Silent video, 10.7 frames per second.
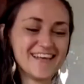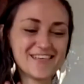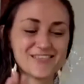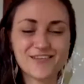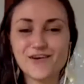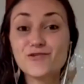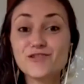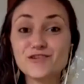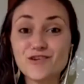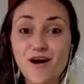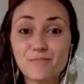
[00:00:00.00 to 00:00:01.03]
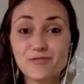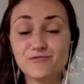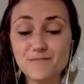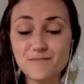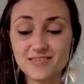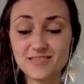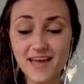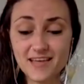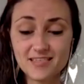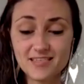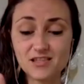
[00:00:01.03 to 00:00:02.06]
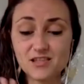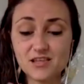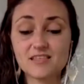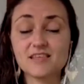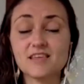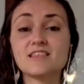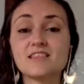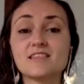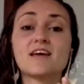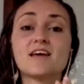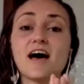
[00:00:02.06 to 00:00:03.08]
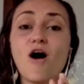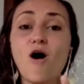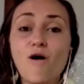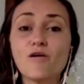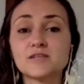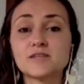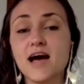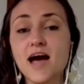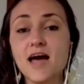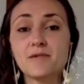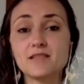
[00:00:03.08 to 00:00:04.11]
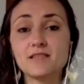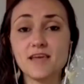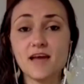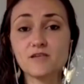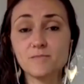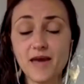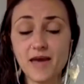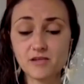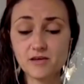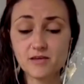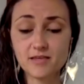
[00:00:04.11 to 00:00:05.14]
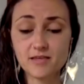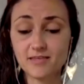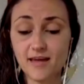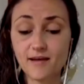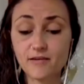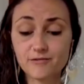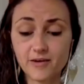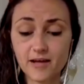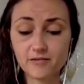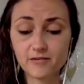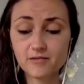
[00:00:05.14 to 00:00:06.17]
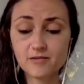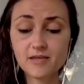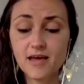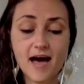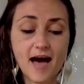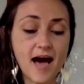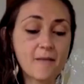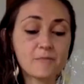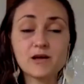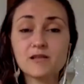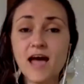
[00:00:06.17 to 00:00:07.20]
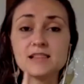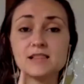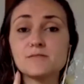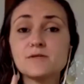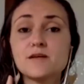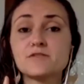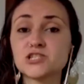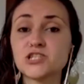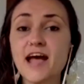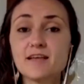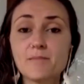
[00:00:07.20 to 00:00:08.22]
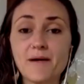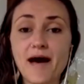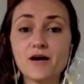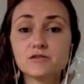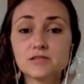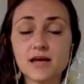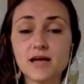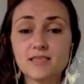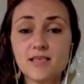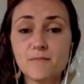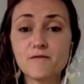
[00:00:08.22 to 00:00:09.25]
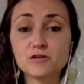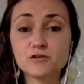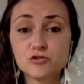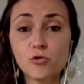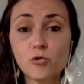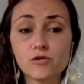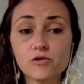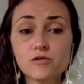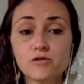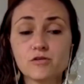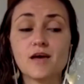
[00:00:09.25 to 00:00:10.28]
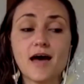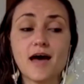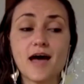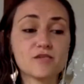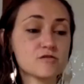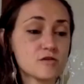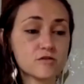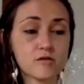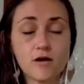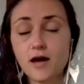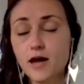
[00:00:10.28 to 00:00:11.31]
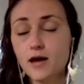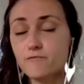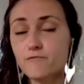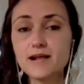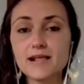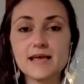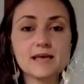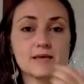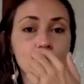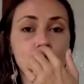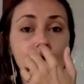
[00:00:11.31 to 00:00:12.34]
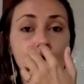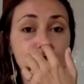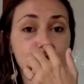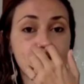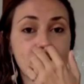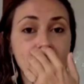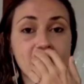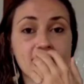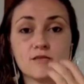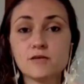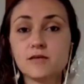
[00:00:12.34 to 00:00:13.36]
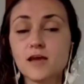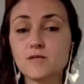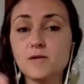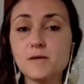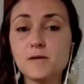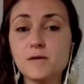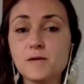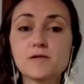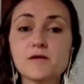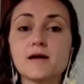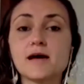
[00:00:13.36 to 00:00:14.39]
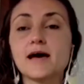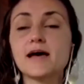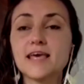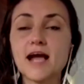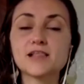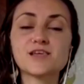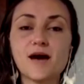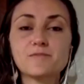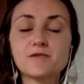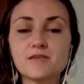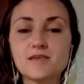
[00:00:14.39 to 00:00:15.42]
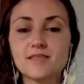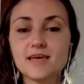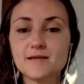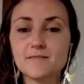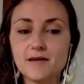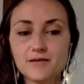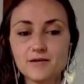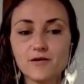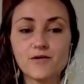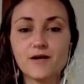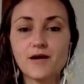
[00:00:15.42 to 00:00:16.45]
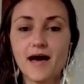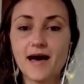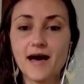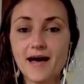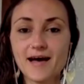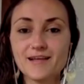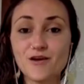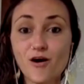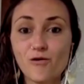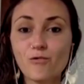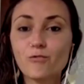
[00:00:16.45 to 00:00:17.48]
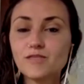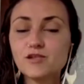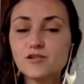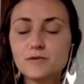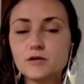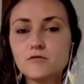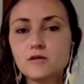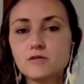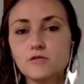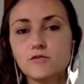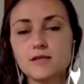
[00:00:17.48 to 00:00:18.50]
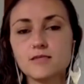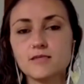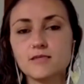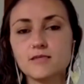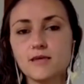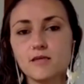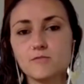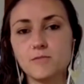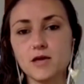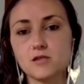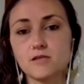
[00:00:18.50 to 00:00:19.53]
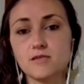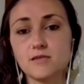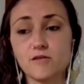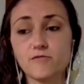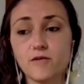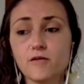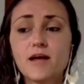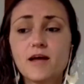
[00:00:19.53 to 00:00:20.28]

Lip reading: So those are the top 3 mistakes that Sheila sees all the time in sales pages and sales funnels. We had a little bit of a chat about some of the tools. So just really, you know, go through that again. So in case people are catching up to this, they can, you know what they should be using to create a sales page and a sales funnel.